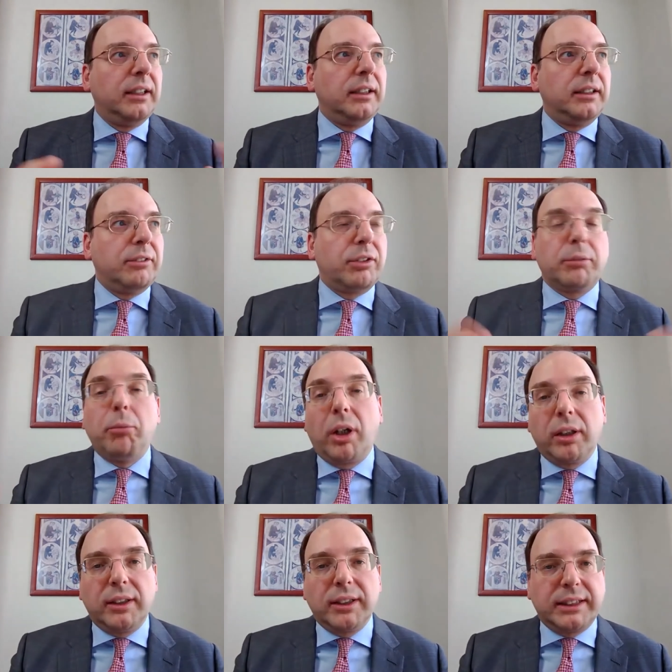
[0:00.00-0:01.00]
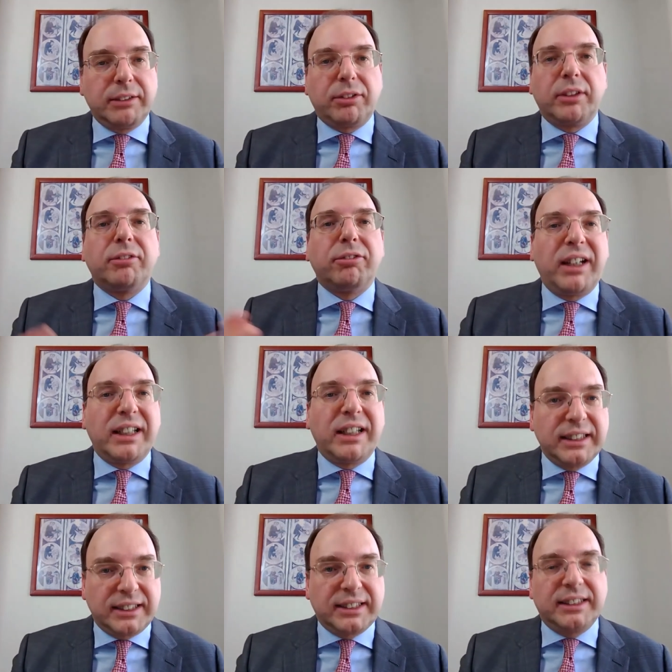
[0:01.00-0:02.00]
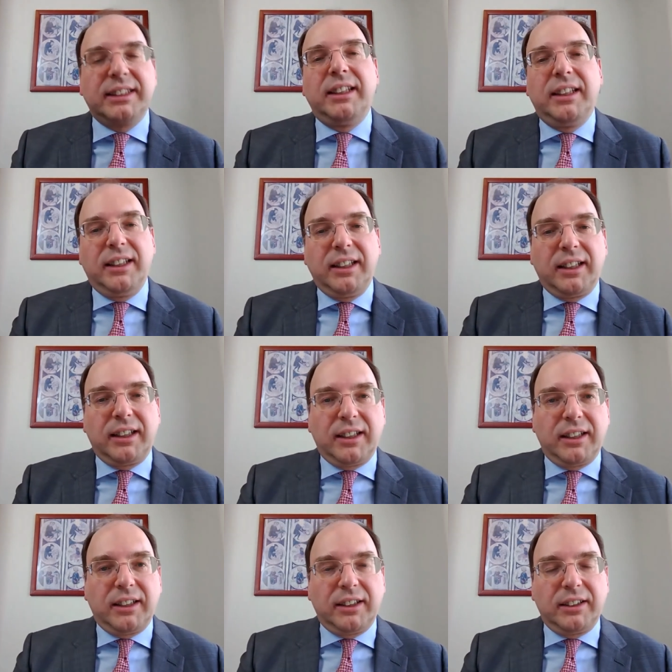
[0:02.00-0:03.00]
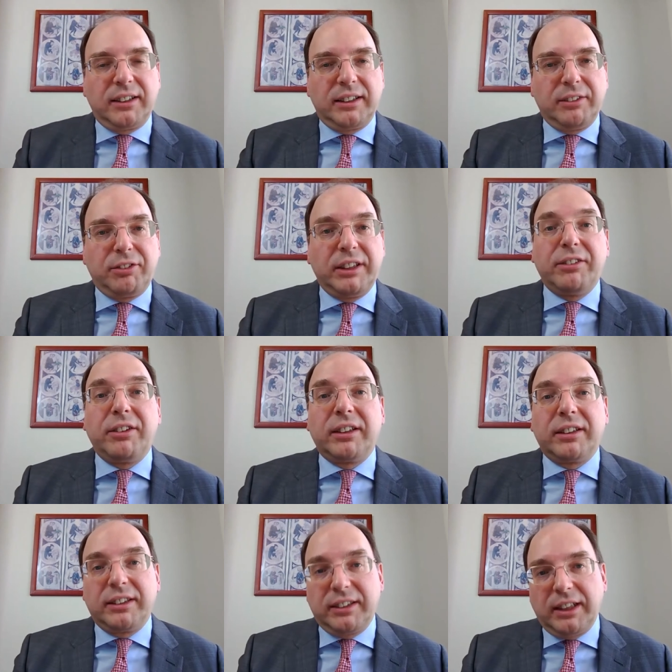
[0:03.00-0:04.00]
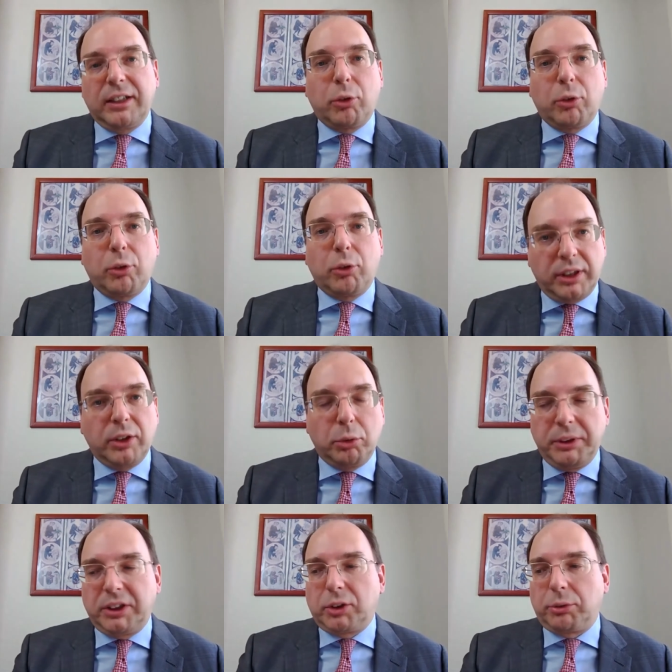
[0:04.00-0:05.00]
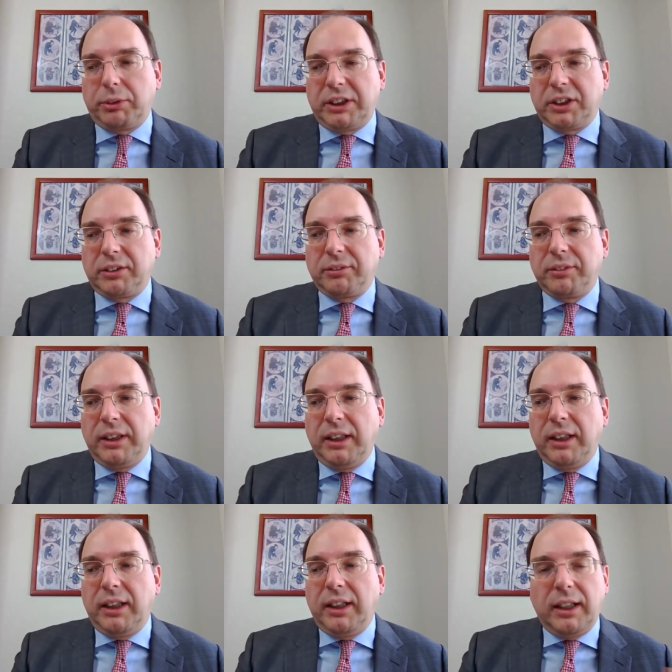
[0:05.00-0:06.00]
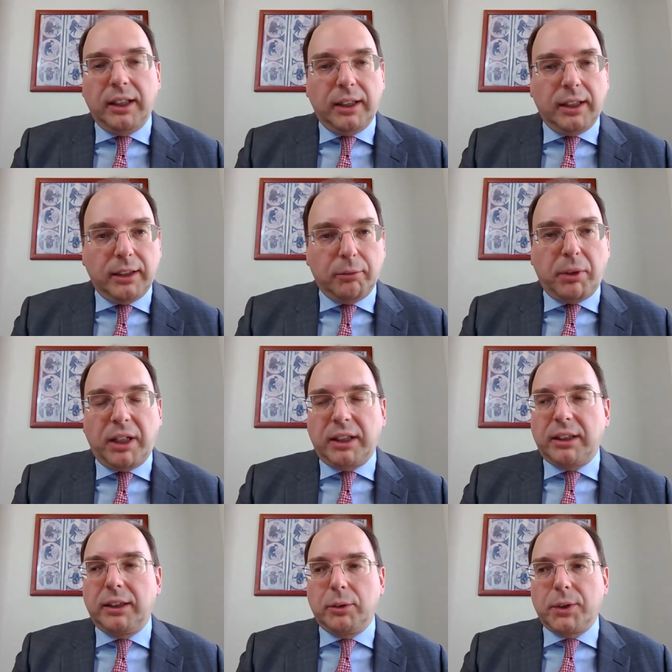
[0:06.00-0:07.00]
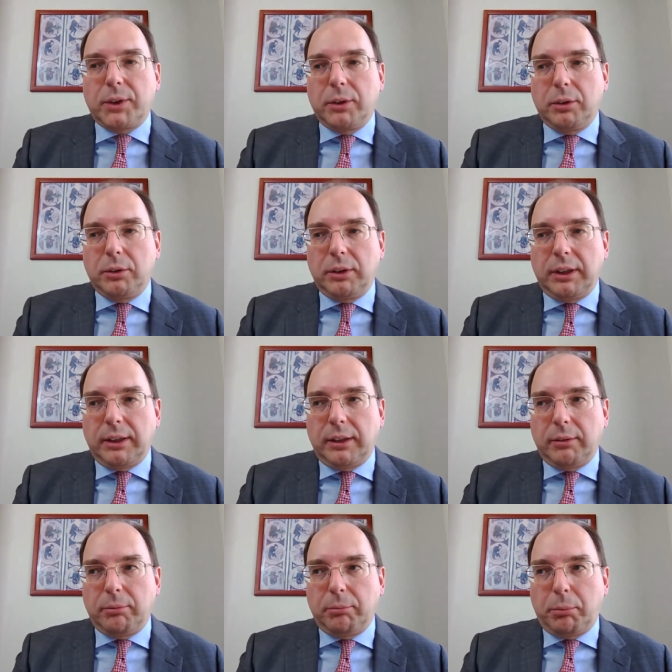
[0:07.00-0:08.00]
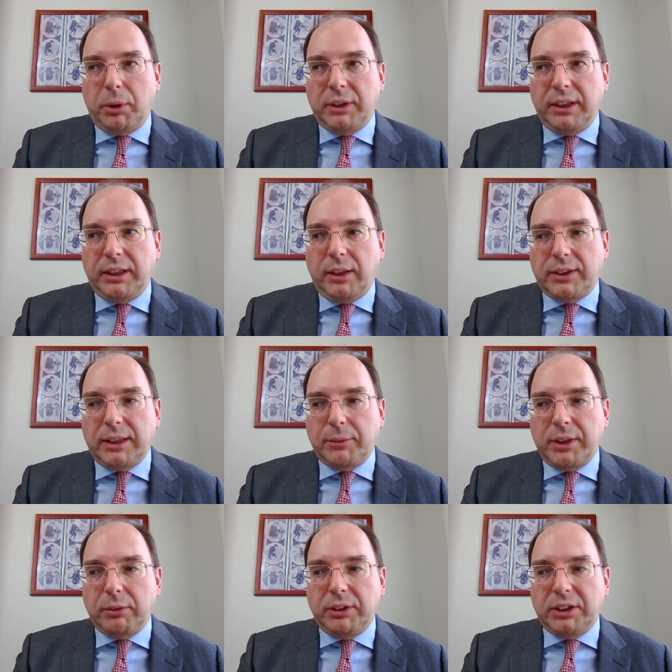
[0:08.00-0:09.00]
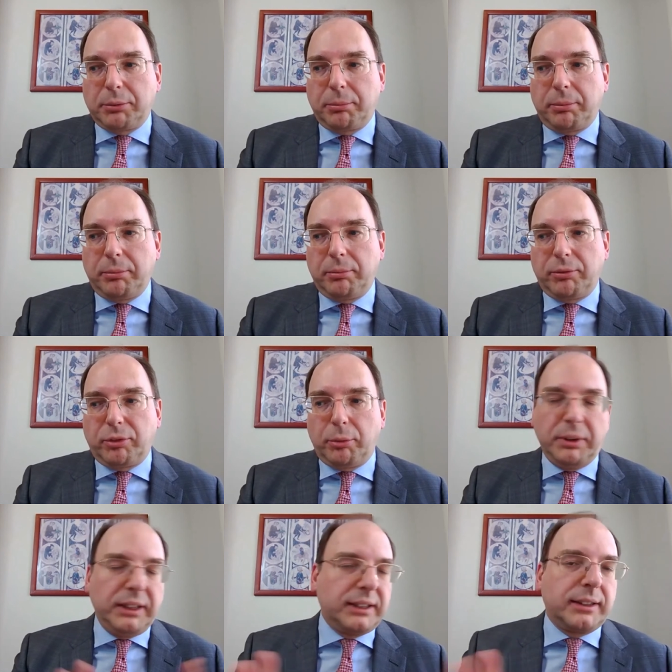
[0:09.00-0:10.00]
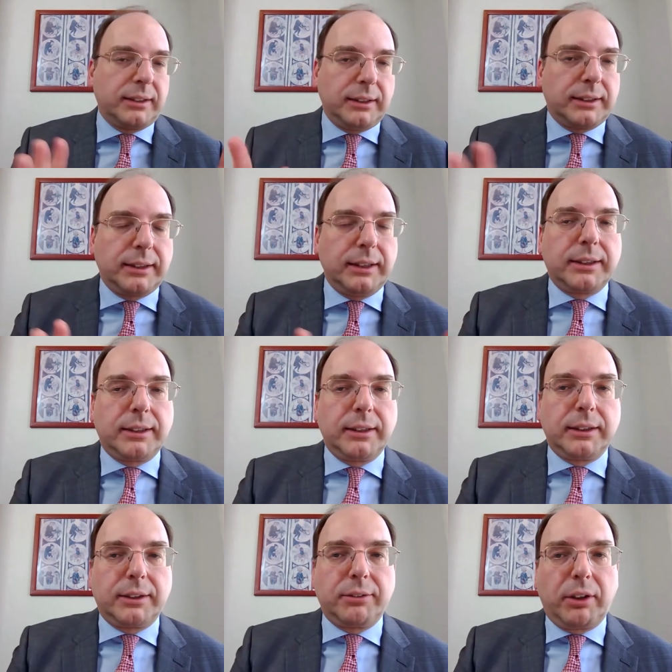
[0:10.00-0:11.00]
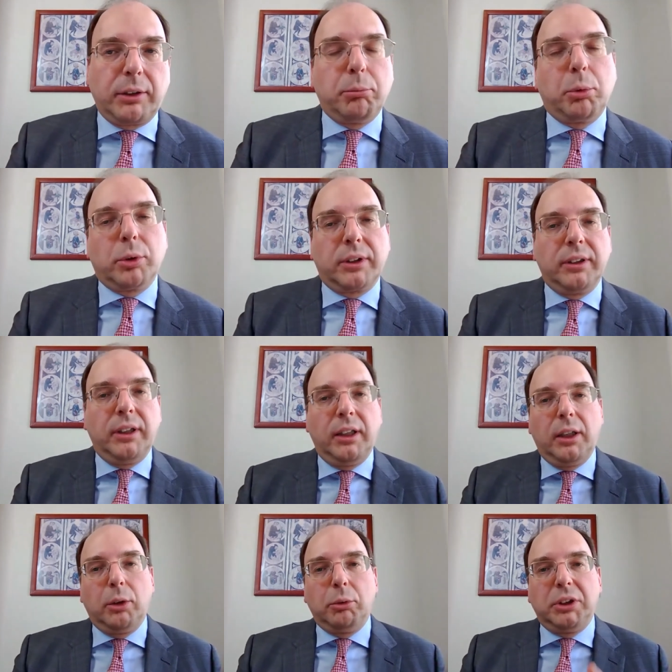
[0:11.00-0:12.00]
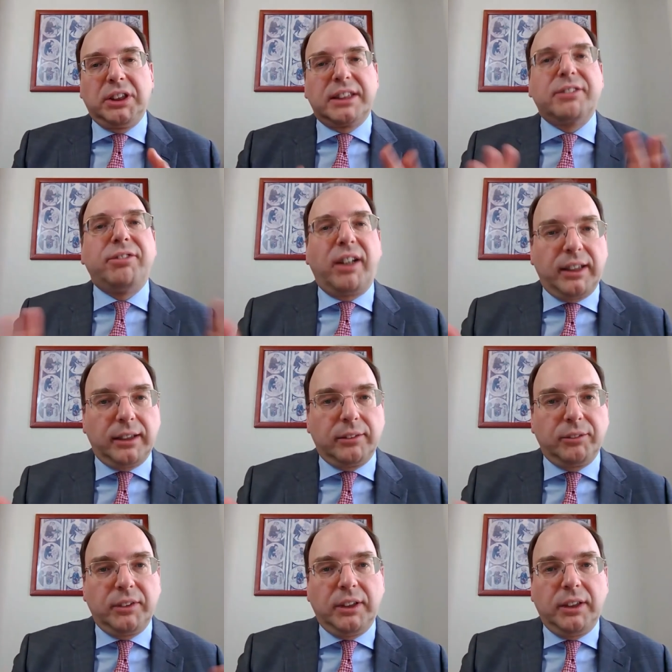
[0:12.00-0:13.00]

different models, different facets, according to which region. Mark also pointed out something which, for me, it's very important, which is funding.